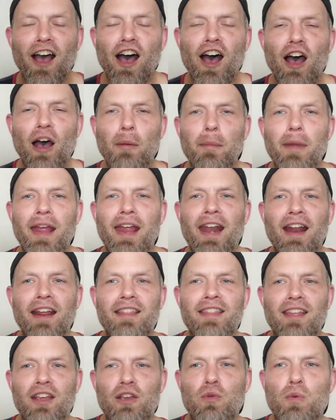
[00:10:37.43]
And
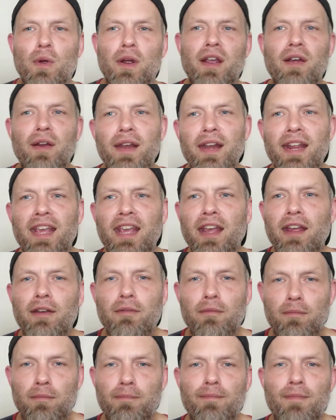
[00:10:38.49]
I think we're going to
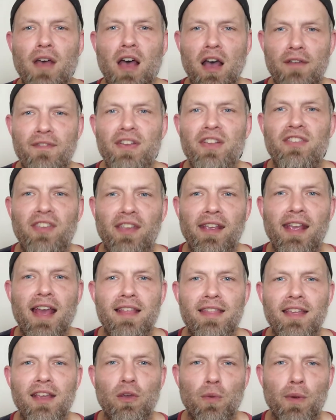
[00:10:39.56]
get, obviously,
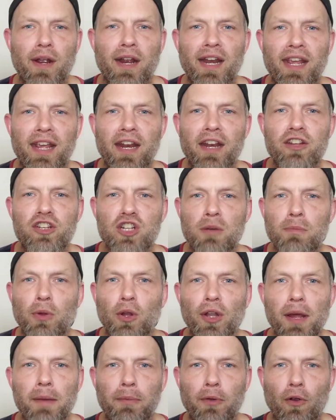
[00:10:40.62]
I think we're going to get a
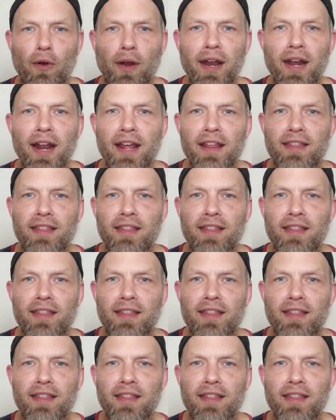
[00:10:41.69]
jumbled up grid.